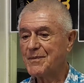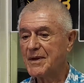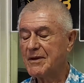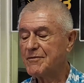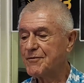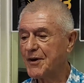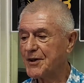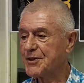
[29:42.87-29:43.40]
In
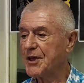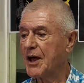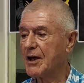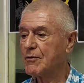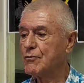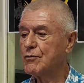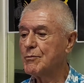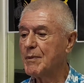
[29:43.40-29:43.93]
fact, I
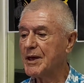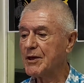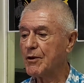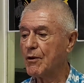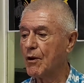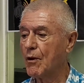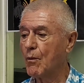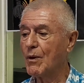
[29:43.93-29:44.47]
couldn't make
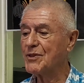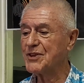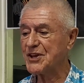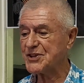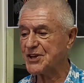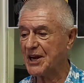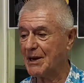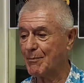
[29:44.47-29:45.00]
a one-day
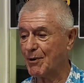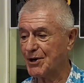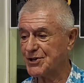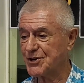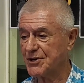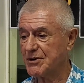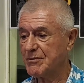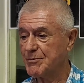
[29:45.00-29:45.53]

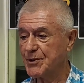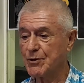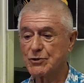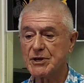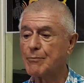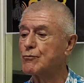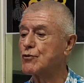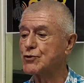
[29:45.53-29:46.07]
celebration because
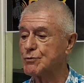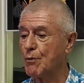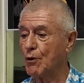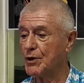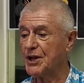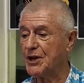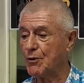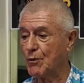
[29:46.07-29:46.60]
I'm too small
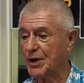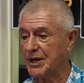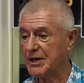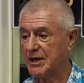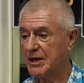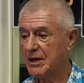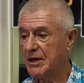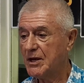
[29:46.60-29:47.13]
anyway.
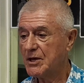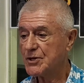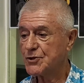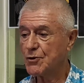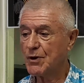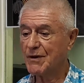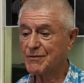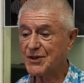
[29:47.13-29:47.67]

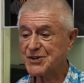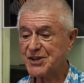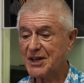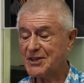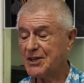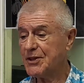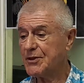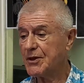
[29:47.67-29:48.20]
So I
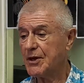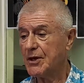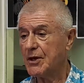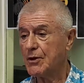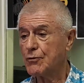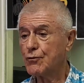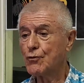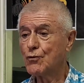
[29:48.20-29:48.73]
decided
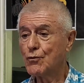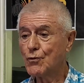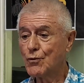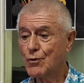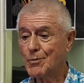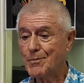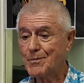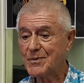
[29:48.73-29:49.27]

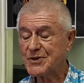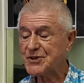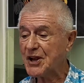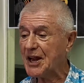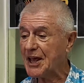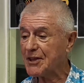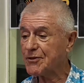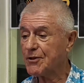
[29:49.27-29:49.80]
to
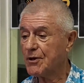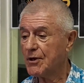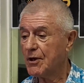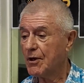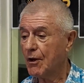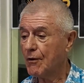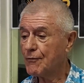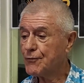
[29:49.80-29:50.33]
select
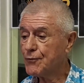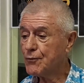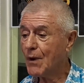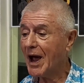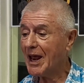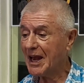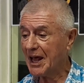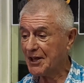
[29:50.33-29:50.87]
a few
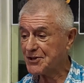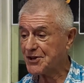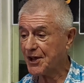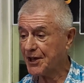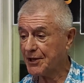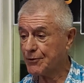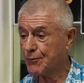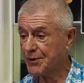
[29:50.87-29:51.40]
highlights I
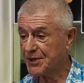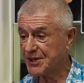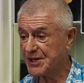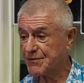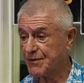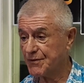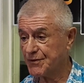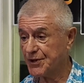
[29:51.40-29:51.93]
had during these
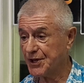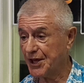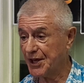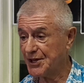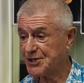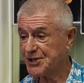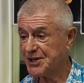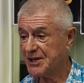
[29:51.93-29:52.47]
50
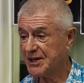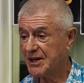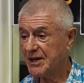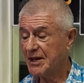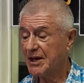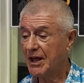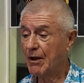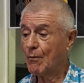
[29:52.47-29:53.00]
years.
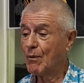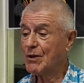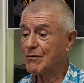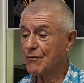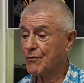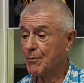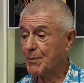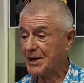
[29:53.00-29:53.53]
And one of
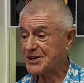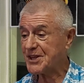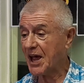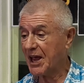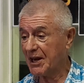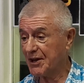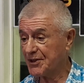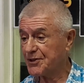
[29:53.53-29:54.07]
the best
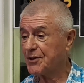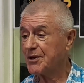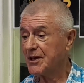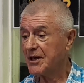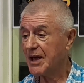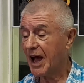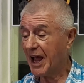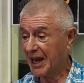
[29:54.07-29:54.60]
highlights
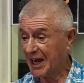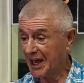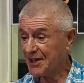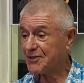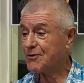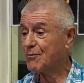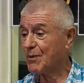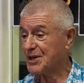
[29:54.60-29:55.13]

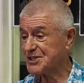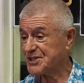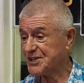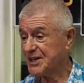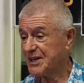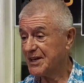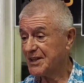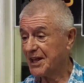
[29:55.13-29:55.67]
highlight was
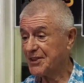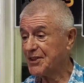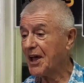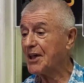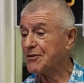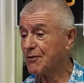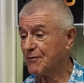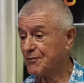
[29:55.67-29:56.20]
that
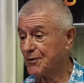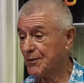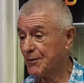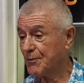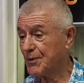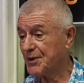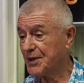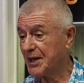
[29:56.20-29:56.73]
night of
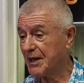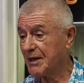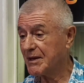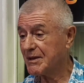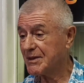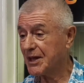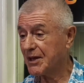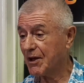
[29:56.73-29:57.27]
when
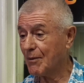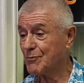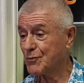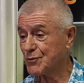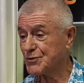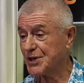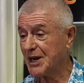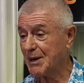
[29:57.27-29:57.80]
they come to
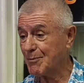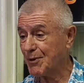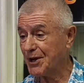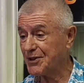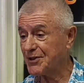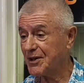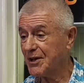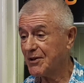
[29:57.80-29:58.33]

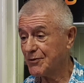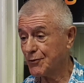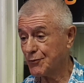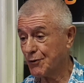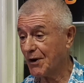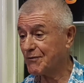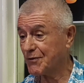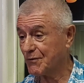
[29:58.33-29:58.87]
celebrate the
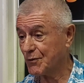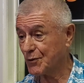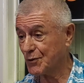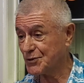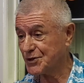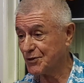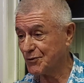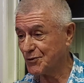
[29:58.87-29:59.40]
draft of the
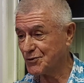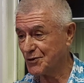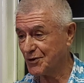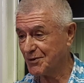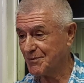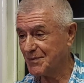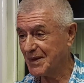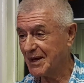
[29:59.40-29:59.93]

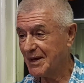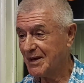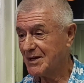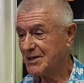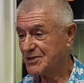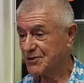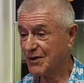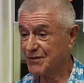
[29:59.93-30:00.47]
Constitution.
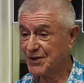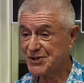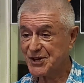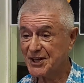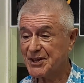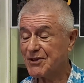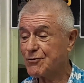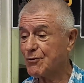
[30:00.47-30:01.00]
So I've
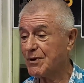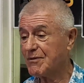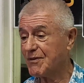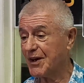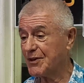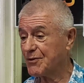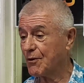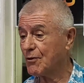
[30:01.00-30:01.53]
decided to
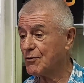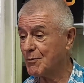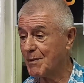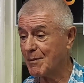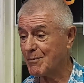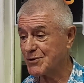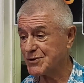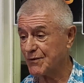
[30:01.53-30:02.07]
invite all the
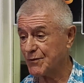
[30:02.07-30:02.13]
members of the